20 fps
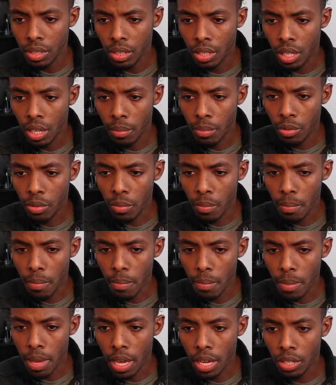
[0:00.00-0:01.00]
I'm gonna do a
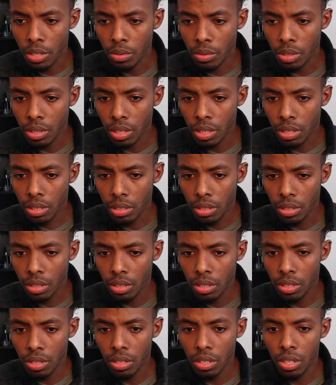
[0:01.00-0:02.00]
manual here.
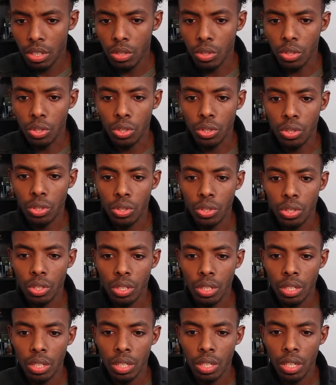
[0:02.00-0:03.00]
Skadoosh.
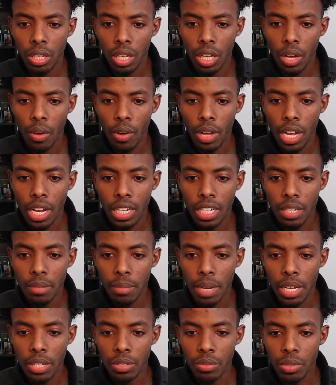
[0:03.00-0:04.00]
Why I did
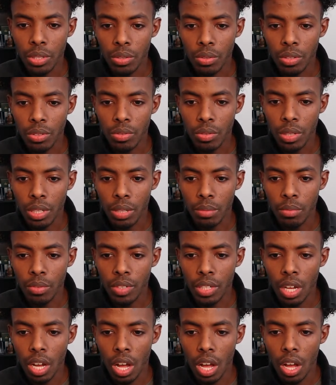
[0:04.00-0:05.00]
manual real quick so we can move it
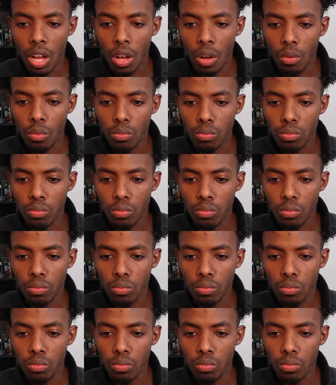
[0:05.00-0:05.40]
down. Oh.